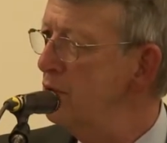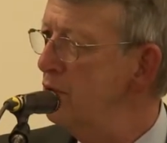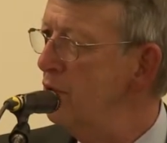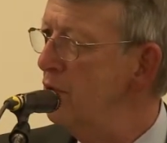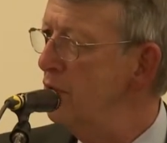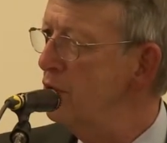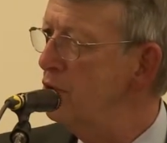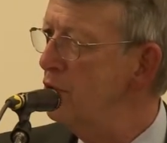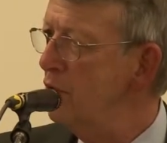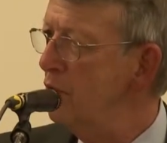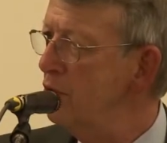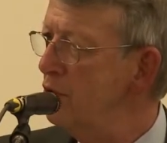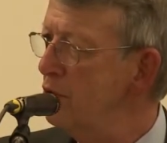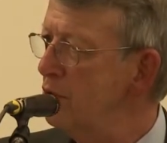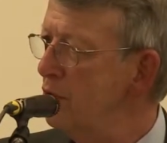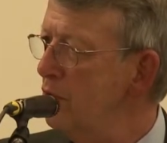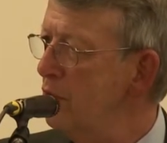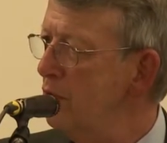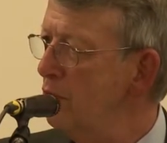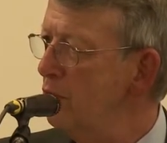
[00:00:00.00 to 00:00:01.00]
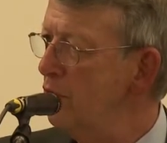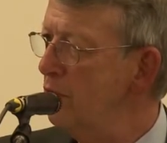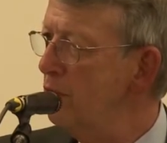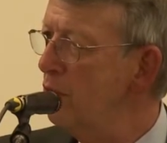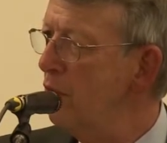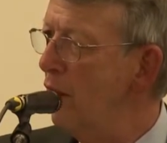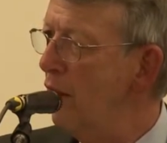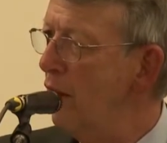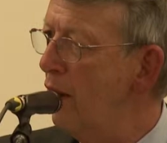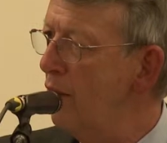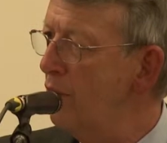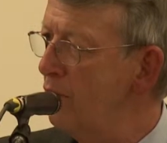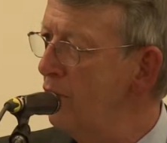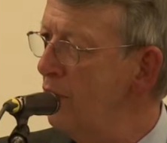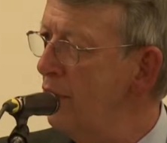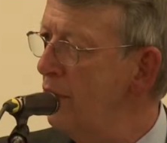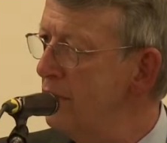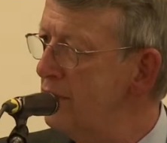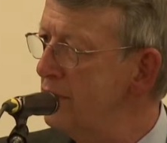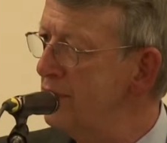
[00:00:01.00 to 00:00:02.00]
We had trouble turning people out.
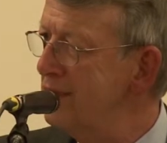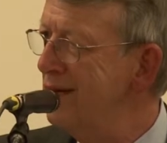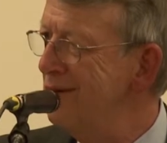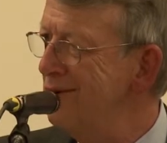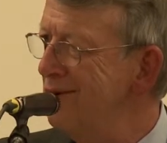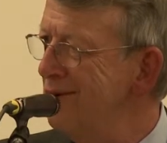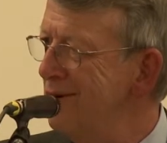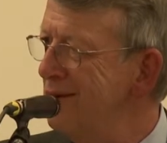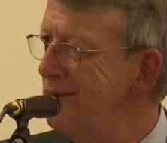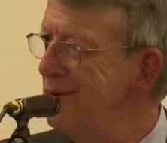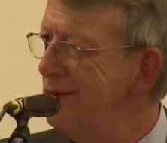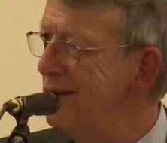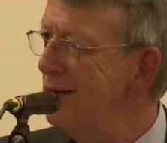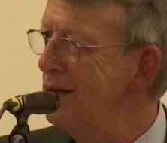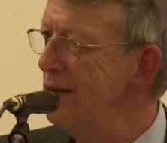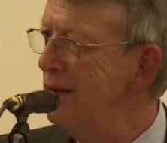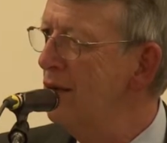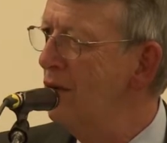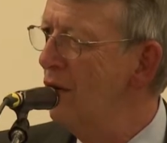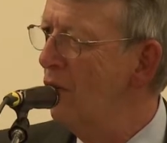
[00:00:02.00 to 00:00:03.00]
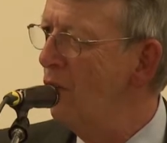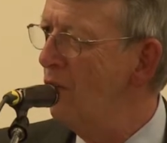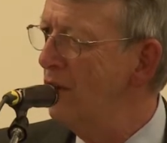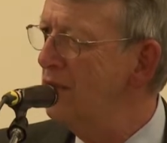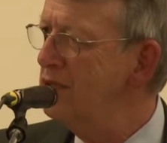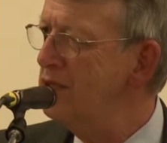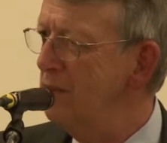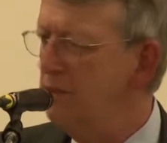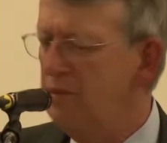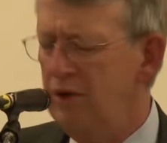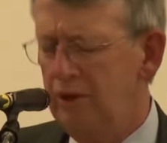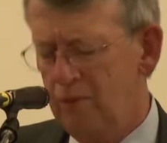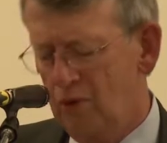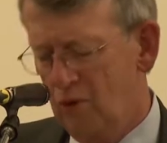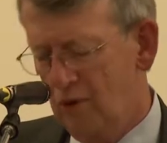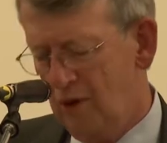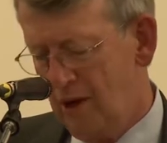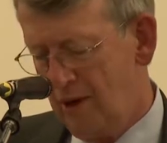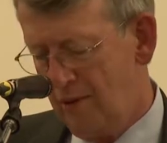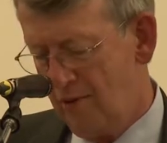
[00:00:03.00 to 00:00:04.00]
We had to say, well, what is it people
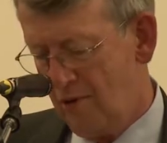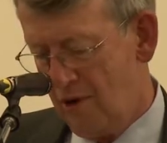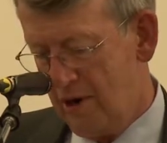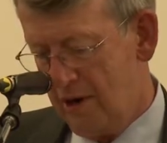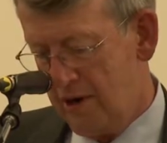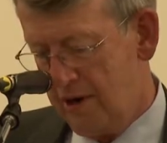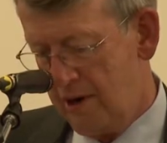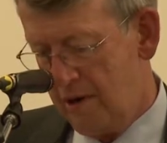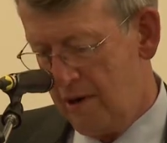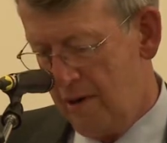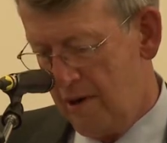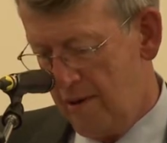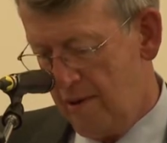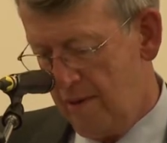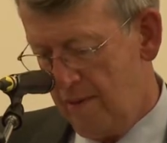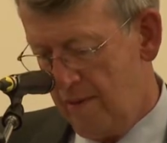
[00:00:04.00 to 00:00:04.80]
really want to hear?